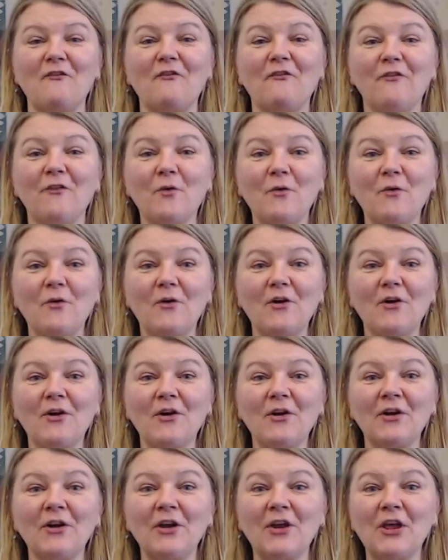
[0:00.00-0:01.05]

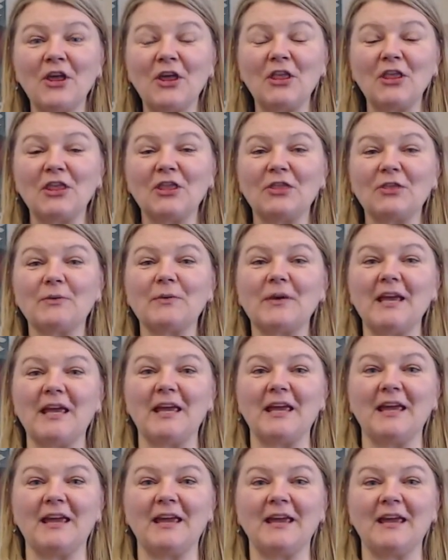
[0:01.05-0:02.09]
4,
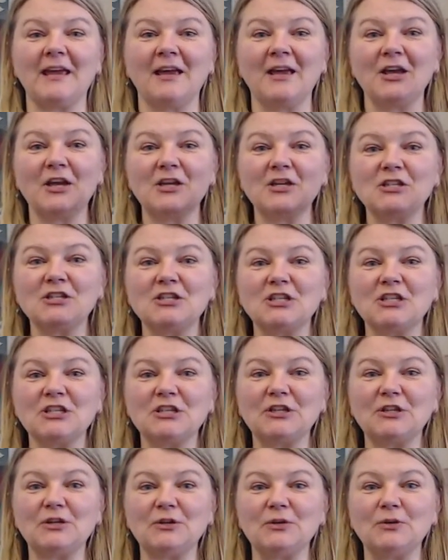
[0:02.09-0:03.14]
3,
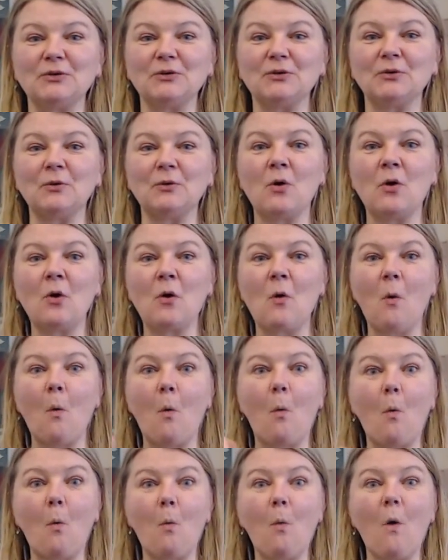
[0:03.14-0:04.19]
2,
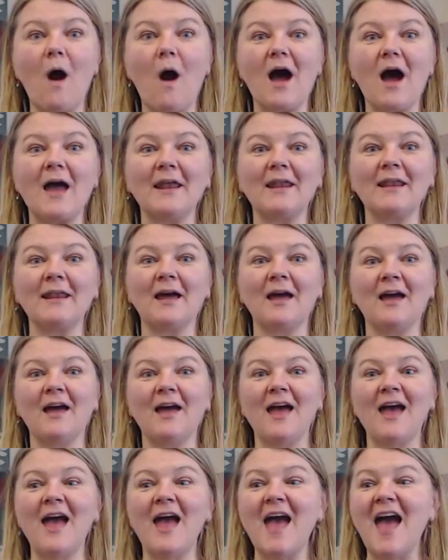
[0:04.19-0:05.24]
1.
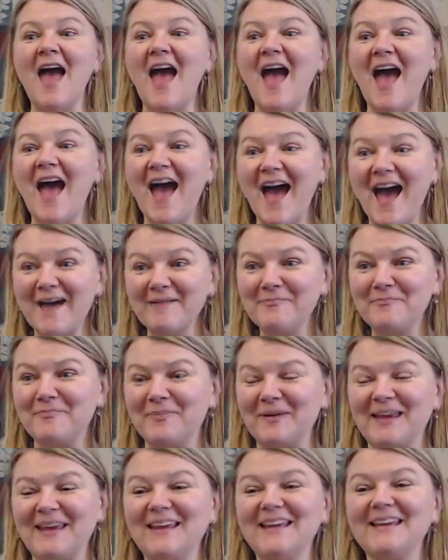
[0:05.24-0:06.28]

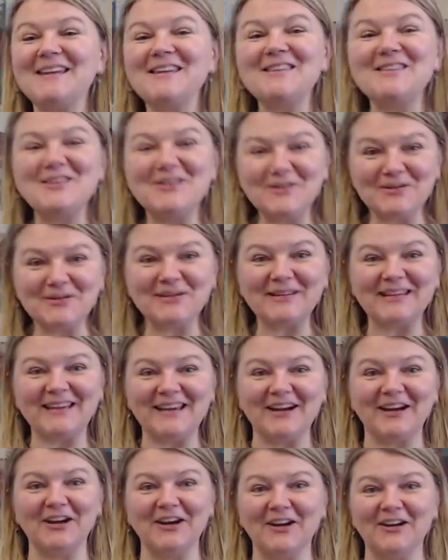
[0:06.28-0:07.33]
Happy New
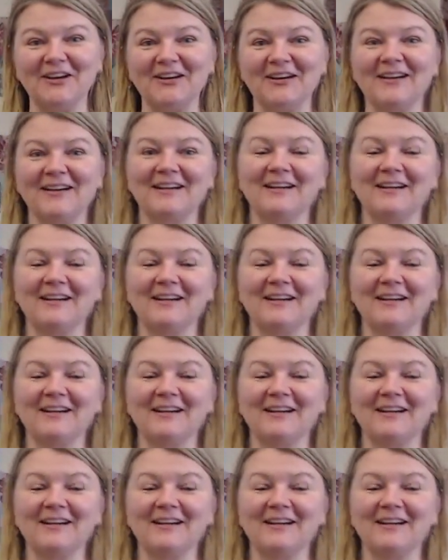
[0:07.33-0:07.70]
Year!